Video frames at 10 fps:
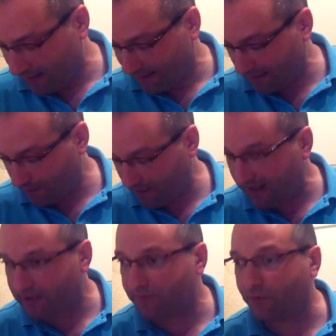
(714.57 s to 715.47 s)

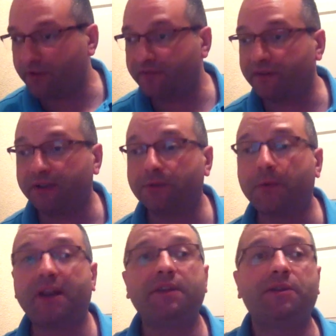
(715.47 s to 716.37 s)
templates for different
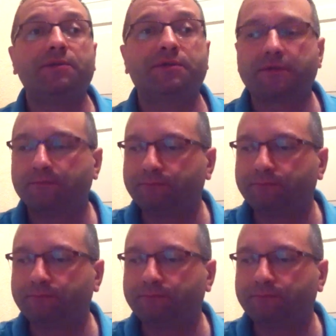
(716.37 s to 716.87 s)
radius,